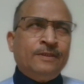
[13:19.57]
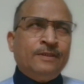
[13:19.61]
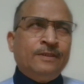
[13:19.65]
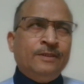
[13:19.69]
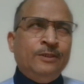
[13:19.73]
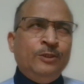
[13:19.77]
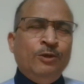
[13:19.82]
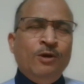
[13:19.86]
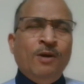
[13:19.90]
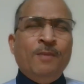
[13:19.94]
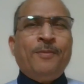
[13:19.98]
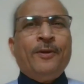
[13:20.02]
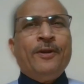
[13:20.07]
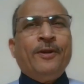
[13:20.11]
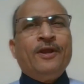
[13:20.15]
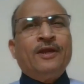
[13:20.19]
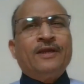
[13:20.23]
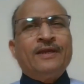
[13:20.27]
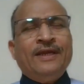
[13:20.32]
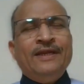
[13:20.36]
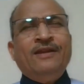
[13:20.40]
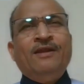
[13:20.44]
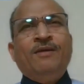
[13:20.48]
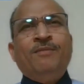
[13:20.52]
your
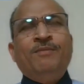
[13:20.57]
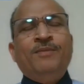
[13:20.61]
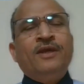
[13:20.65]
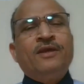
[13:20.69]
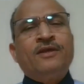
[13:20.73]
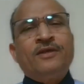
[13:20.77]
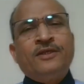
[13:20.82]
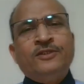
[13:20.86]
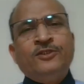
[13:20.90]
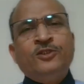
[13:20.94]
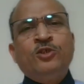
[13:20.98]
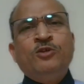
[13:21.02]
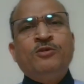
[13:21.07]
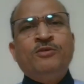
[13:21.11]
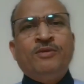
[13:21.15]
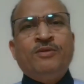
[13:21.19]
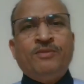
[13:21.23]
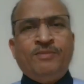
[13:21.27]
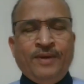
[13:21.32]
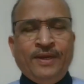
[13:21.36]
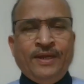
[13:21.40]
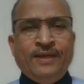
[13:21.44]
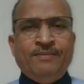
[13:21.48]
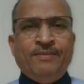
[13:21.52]
product kind of being
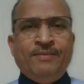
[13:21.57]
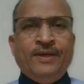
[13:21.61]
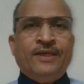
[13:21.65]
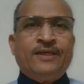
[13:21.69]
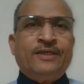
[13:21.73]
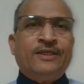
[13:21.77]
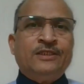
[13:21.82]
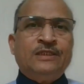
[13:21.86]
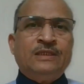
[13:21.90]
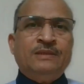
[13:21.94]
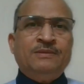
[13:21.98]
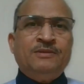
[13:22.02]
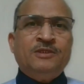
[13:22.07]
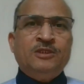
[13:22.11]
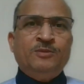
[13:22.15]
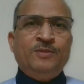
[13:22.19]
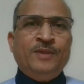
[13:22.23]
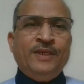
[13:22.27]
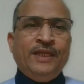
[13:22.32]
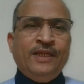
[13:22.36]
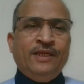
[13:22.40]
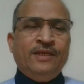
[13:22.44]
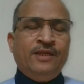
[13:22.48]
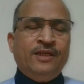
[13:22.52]
consumed by customers,
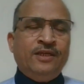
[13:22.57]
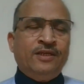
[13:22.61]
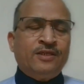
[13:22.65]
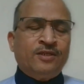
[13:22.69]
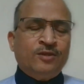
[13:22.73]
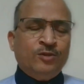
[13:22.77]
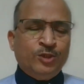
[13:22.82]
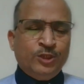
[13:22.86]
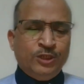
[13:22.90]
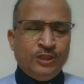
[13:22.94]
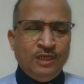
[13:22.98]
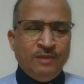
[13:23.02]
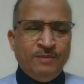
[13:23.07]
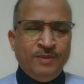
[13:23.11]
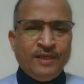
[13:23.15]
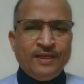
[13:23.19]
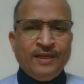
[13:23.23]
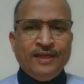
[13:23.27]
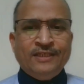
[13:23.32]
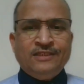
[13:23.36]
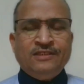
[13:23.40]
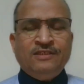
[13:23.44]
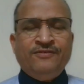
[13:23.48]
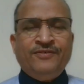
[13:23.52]
but then it could still be
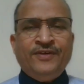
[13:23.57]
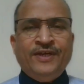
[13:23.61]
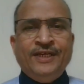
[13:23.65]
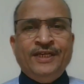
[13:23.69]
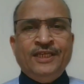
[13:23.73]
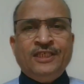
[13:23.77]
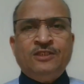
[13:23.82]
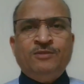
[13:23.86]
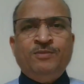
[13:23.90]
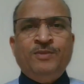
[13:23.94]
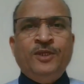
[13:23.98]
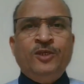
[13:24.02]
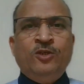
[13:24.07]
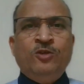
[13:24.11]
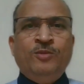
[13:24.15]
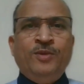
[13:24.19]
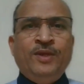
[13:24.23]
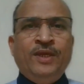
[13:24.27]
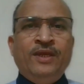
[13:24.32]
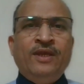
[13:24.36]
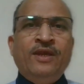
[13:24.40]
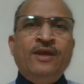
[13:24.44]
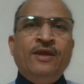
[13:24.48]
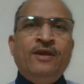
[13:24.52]
classified as
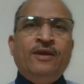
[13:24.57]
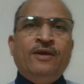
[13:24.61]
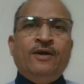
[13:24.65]
B2B